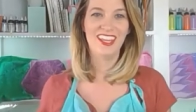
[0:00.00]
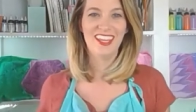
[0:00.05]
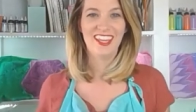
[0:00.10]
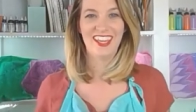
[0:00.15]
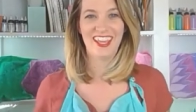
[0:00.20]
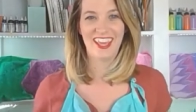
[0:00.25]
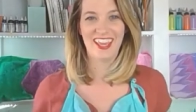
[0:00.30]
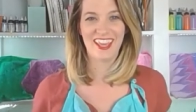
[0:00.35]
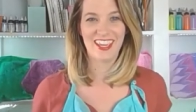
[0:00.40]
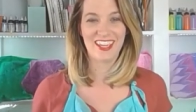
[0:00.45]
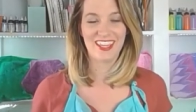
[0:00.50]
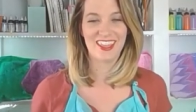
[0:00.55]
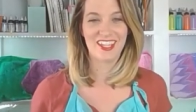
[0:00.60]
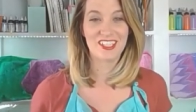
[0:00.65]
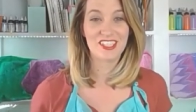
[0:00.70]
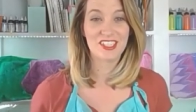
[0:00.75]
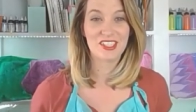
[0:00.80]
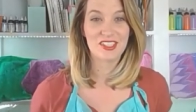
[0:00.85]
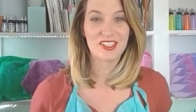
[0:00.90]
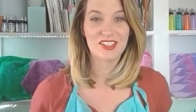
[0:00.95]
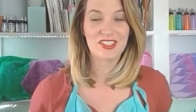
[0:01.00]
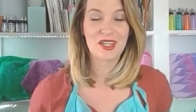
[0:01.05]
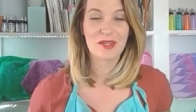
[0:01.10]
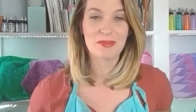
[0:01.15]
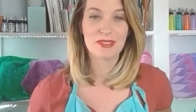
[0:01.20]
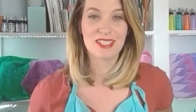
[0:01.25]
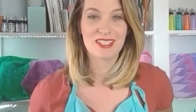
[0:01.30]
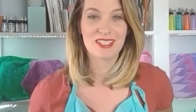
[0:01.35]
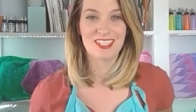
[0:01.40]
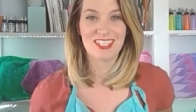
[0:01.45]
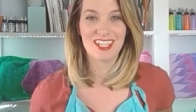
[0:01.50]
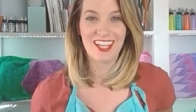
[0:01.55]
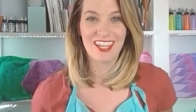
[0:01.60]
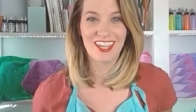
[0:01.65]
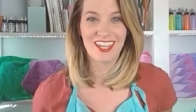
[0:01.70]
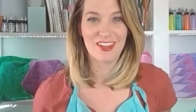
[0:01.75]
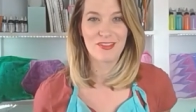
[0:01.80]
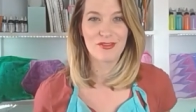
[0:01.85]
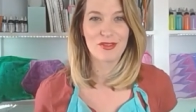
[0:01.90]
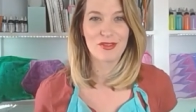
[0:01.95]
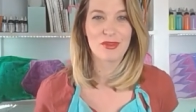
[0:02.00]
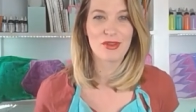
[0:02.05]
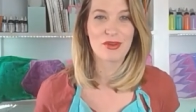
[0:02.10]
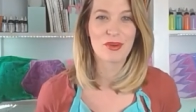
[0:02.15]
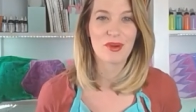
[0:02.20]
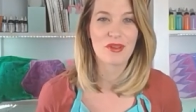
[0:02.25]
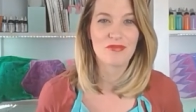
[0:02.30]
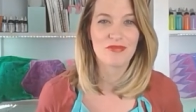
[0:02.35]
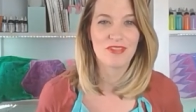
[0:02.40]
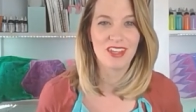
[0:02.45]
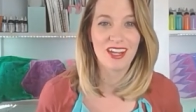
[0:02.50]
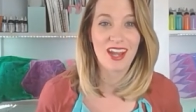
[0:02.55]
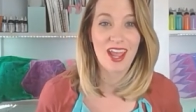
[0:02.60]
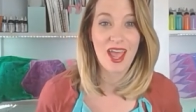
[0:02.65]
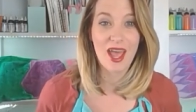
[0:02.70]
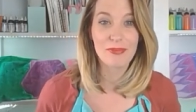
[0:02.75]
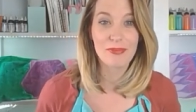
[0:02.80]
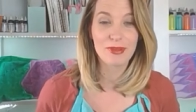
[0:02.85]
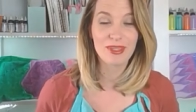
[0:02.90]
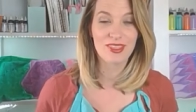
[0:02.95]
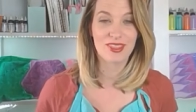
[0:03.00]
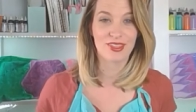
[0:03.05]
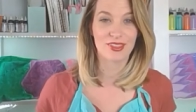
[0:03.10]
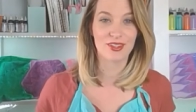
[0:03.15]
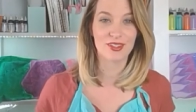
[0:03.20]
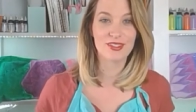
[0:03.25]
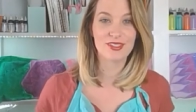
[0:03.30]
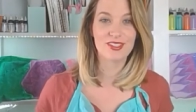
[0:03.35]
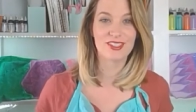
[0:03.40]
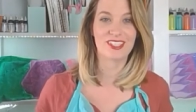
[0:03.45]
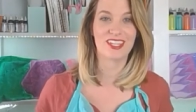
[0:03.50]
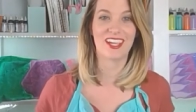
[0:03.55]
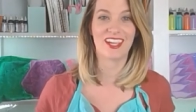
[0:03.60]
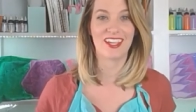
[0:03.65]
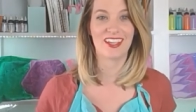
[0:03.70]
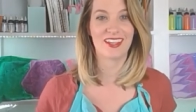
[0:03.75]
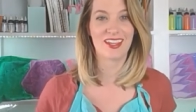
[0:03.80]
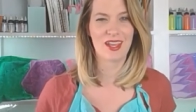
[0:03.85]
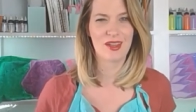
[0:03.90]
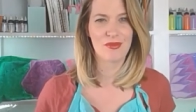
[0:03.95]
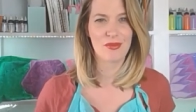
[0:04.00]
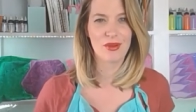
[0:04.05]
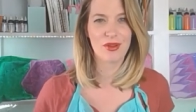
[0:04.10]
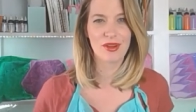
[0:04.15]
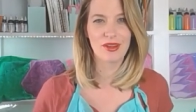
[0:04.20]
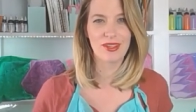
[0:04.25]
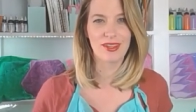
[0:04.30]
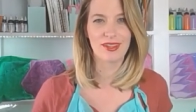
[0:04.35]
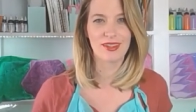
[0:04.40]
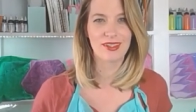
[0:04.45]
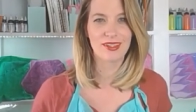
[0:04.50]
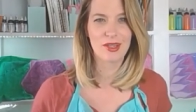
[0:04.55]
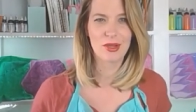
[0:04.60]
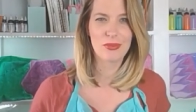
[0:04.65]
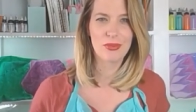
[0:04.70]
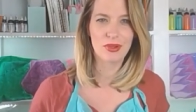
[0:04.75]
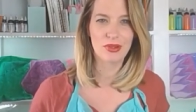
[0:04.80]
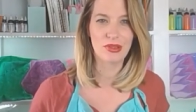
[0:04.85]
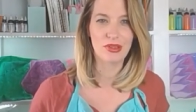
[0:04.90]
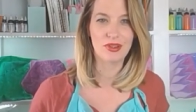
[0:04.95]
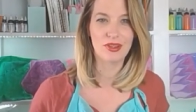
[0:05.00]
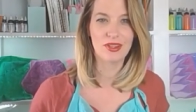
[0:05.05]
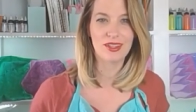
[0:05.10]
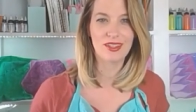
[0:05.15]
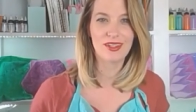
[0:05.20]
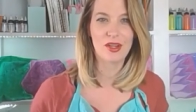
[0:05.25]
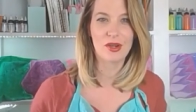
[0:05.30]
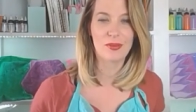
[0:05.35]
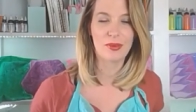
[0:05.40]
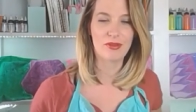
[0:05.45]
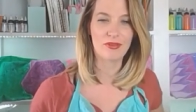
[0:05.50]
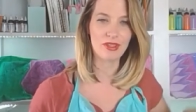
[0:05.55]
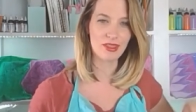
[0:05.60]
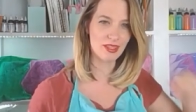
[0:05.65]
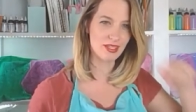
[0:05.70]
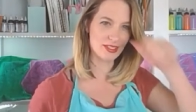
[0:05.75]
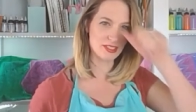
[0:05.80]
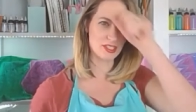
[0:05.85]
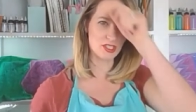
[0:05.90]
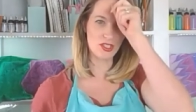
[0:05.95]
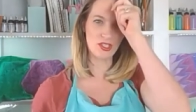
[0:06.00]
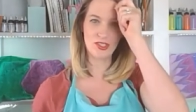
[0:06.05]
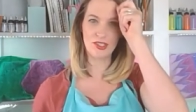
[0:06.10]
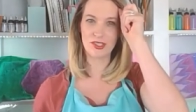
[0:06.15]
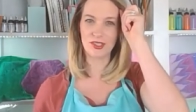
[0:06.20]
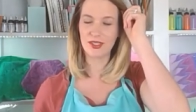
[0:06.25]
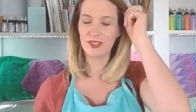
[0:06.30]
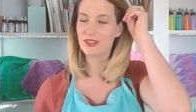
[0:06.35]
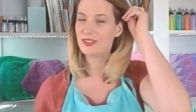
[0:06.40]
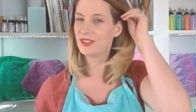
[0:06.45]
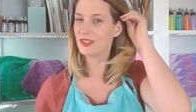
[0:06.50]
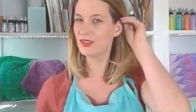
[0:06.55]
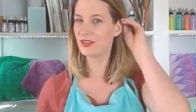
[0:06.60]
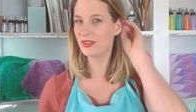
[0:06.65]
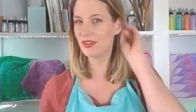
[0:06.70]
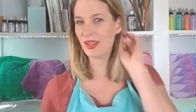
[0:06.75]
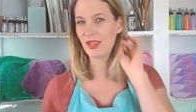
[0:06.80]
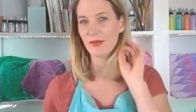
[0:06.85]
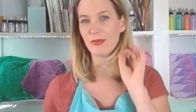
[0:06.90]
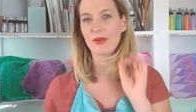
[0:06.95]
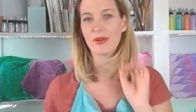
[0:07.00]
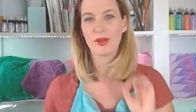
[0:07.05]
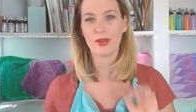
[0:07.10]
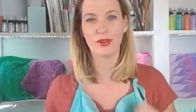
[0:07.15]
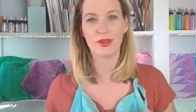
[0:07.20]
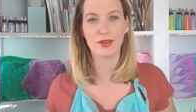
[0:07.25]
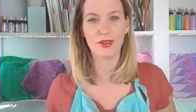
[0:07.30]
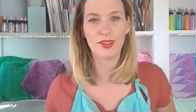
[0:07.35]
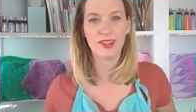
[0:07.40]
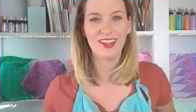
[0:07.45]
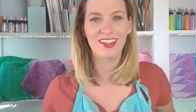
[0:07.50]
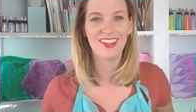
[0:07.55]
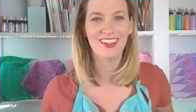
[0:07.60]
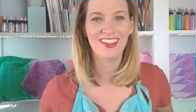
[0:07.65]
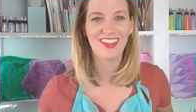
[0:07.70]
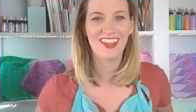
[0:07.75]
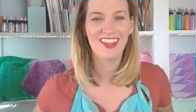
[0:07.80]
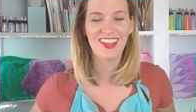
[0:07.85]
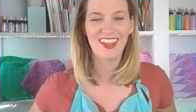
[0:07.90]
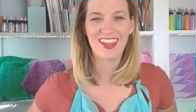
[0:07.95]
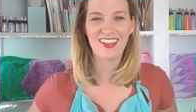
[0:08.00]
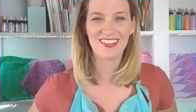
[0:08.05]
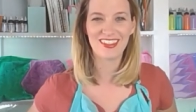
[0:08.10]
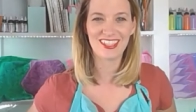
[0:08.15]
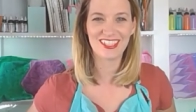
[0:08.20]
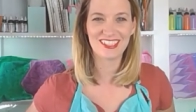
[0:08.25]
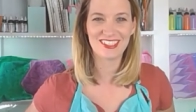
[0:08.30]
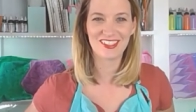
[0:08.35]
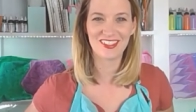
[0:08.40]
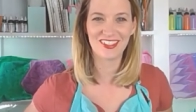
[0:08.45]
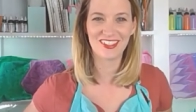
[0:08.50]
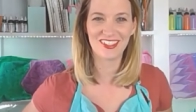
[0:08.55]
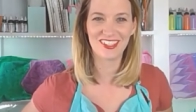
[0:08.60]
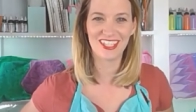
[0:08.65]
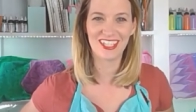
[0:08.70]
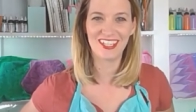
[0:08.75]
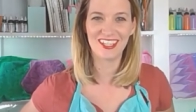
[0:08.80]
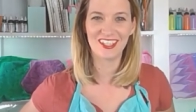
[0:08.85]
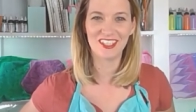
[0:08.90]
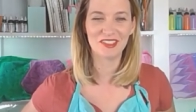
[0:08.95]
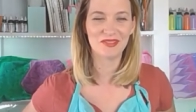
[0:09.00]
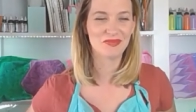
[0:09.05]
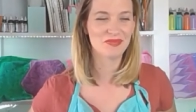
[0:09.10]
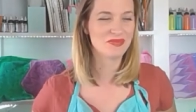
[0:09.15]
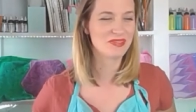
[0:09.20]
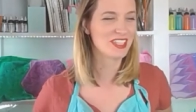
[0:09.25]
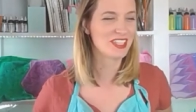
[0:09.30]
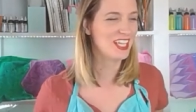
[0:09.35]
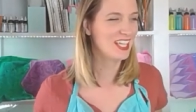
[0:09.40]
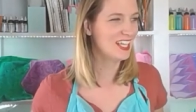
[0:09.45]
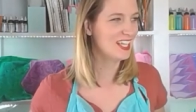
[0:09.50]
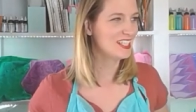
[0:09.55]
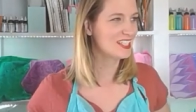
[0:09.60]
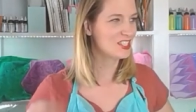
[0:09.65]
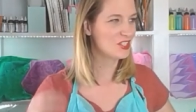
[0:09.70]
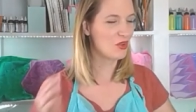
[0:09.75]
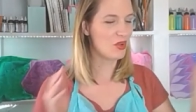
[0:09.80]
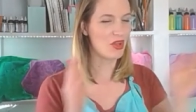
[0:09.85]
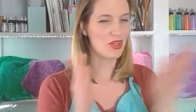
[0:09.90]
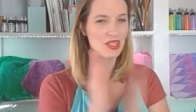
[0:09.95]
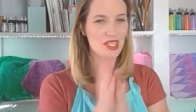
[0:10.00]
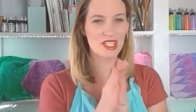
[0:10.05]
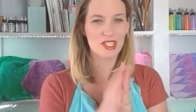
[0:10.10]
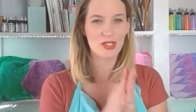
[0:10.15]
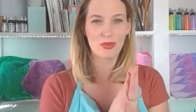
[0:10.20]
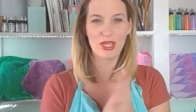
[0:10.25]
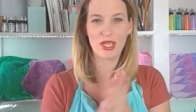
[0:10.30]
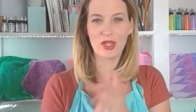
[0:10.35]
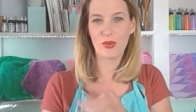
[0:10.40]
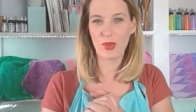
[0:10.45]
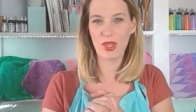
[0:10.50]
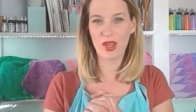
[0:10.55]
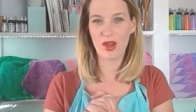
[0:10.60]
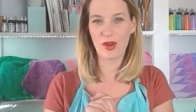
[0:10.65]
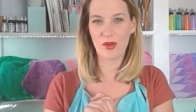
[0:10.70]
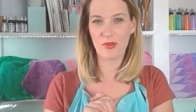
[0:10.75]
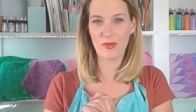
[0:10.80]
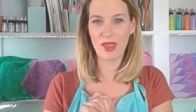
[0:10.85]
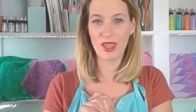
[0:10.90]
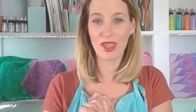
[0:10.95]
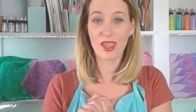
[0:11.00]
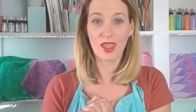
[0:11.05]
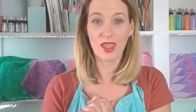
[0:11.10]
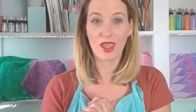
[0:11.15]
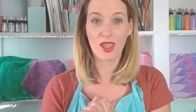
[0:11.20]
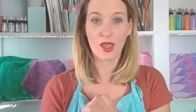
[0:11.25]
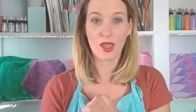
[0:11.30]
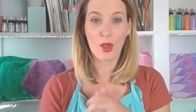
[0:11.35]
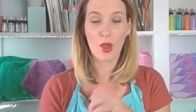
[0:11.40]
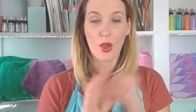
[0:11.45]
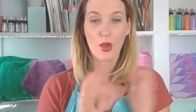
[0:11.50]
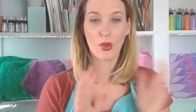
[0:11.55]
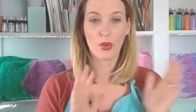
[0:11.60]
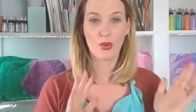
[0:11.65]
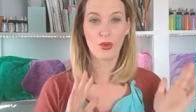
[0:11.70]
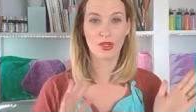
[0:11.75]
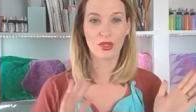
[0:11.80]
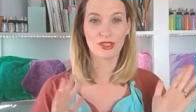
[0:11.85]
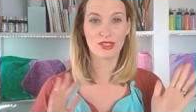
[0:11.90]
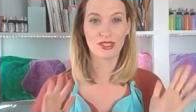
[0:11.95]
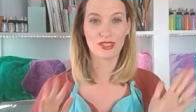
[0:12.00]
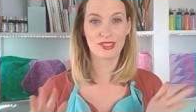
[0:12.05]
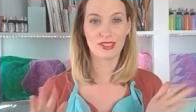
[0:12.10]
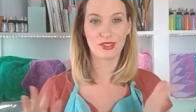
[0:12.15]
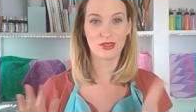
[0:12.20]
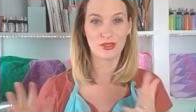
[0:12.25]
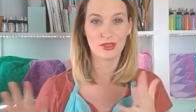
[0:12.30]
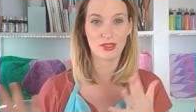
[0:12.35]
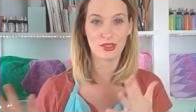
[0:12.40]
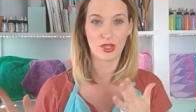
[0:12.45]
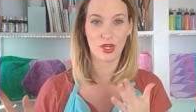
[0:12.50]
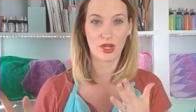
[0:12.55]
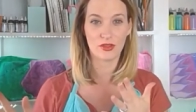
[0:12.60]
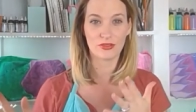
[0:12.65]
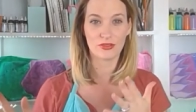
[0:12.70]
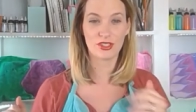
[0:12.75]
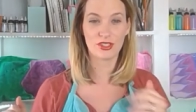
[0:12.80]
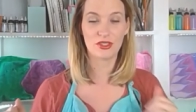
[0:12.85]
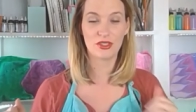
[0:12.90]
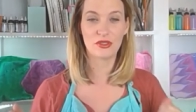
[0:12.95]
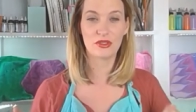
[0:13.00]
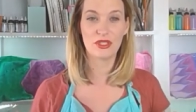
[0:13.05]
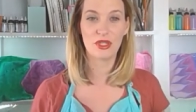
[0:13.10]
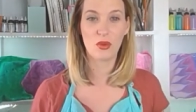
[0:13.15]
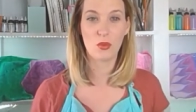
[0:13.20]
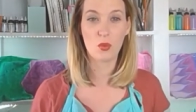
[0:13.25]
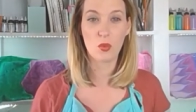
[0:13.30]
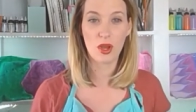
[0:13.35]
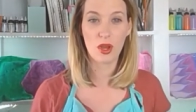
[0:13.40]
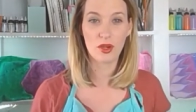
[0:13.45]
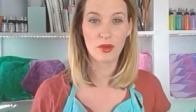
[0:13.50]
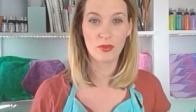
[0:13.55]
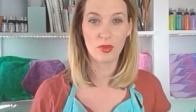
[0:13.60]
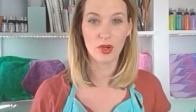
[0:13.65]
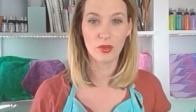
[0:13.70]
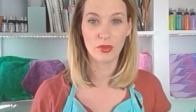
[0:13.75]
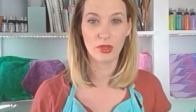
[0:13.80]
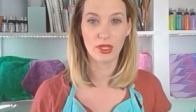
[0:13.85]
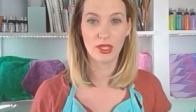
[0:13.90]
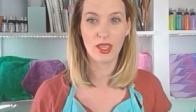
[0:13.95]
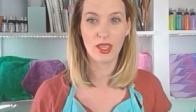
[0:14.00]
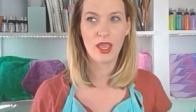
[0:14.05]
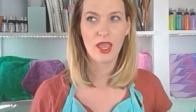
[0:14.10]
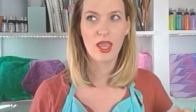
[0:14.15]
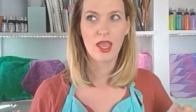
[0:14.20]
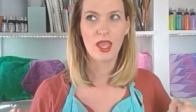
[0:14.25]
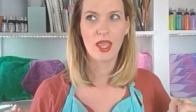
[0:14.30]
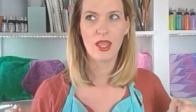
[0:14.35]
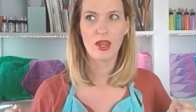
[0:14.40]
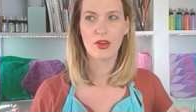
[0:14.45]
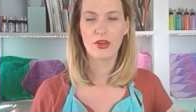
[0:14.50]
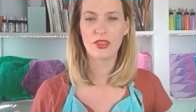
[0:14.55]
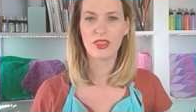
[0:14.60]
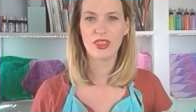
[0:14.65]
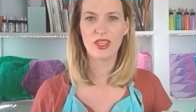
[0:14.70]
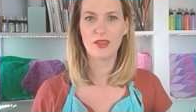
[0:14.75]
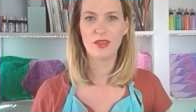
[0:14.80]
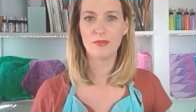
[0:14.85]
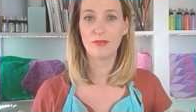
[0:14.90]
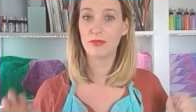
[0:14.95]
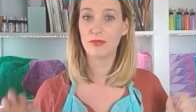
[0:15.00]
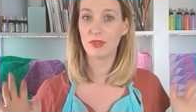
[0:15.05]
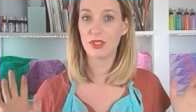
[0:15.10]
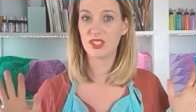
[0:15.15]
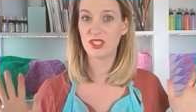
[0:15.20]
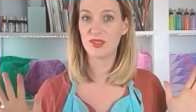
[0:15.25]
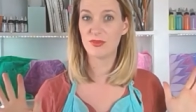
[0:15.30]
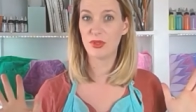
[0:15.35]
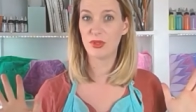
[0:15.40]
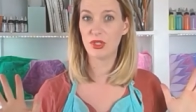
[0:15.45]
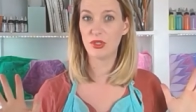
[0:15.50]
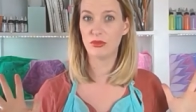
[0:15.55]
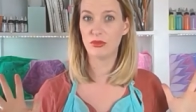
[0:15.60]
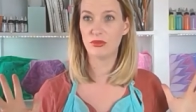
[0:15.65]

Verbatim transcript: Hey there, Dewdrops. That's Diane from Coravina. Happy Thursday. How are you? Hope you're good. Hope everything's good in your neighborhood. Everything's going good here. So all this week we are making gorgeous silk scarves using water marbling, and our theme is blue.